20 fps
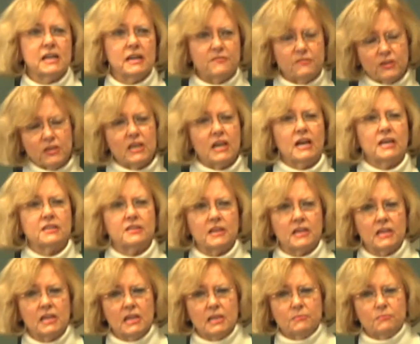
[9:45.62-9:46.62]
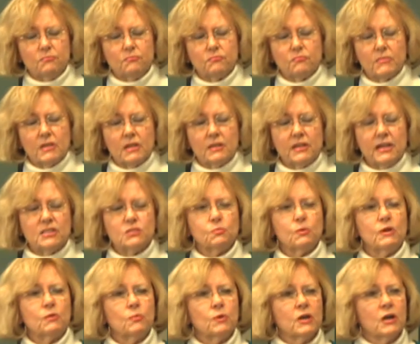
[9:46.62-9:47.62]
not forget that that's
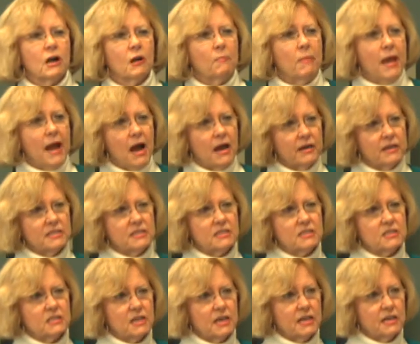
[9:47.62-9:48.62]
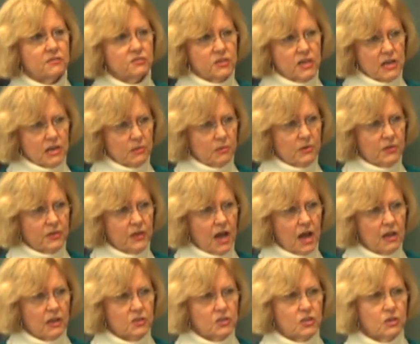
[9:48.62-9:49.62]
what we are about is the study of
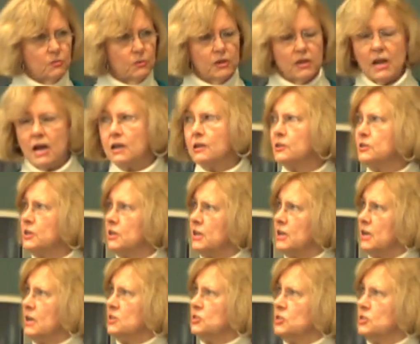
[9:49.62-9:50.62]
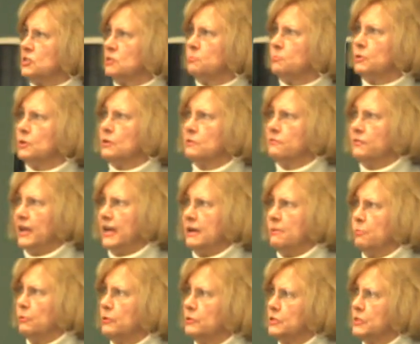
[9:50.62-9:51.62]
psychopathology. We're not looking at just a book of
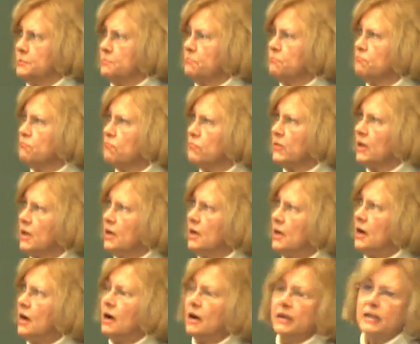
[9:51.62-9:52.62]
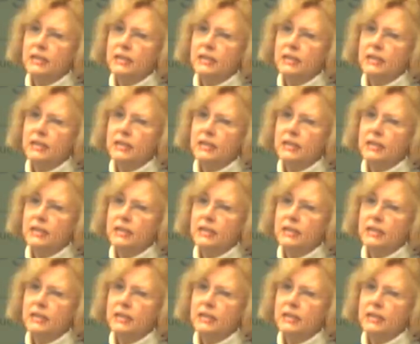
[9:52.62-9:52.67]
labels. Uh,